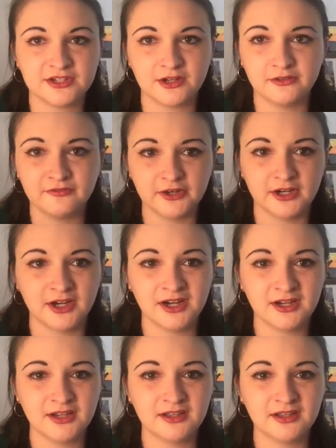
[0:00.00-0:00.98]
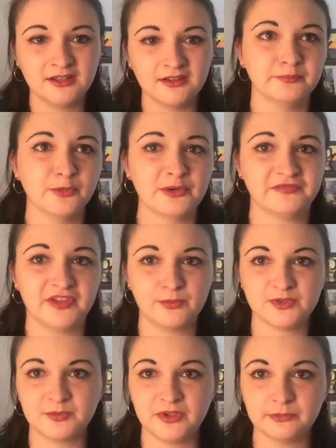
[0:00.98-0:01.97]
to go for more
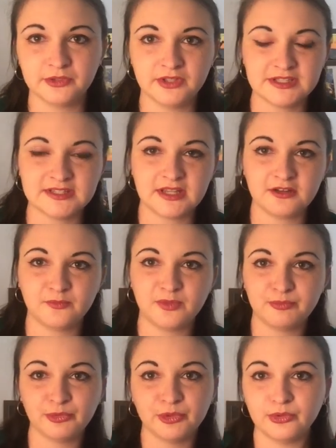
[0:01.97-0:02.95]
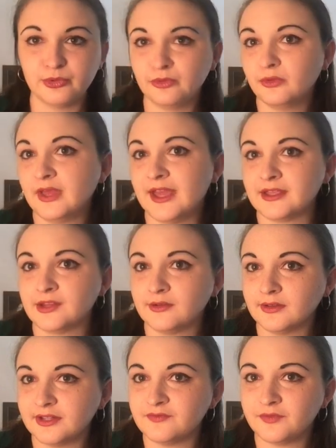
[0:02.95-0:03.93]
famous people instead of people who
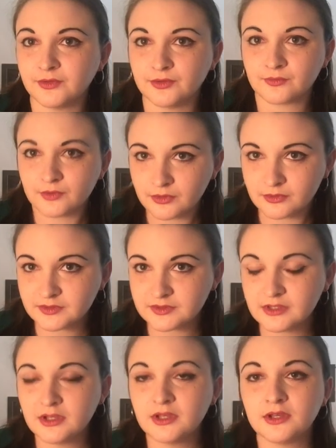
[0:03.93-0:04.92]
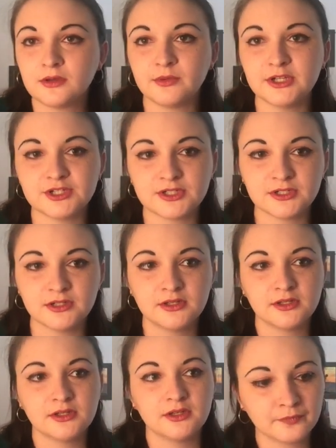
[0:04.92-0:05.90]
accurately filled the roles, which
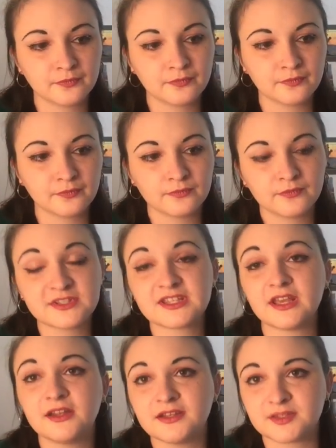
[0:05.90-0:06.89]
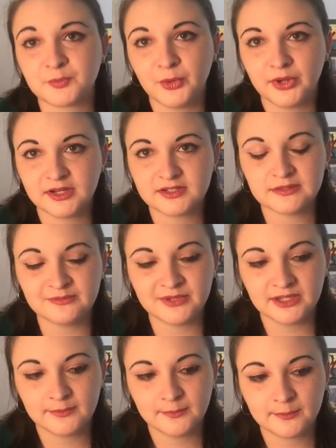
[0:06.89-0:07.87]
is kind of disappointing to
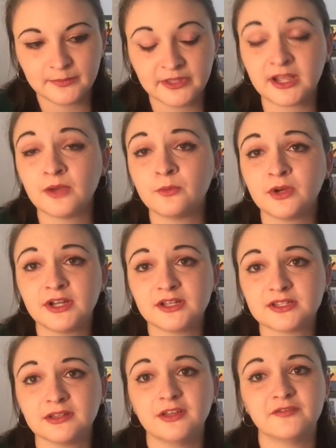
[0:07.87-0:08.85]
me. Like, I wanted to